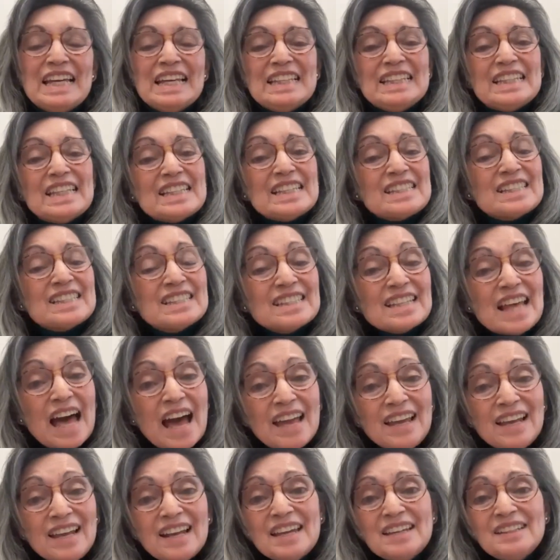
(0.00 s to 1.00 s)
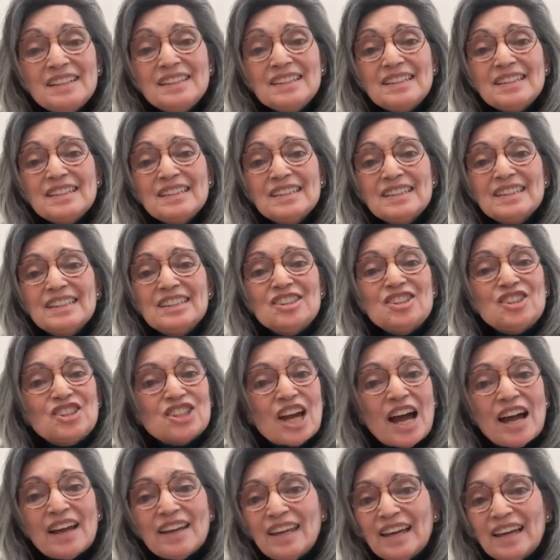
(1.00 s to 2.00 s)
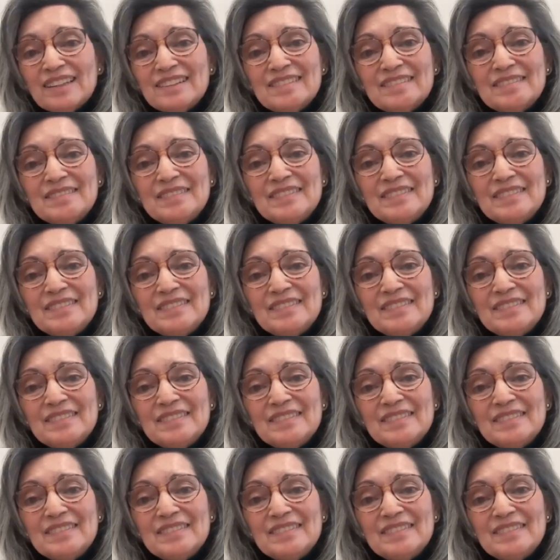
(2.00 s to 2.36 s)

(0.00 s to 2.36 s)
The silent giant,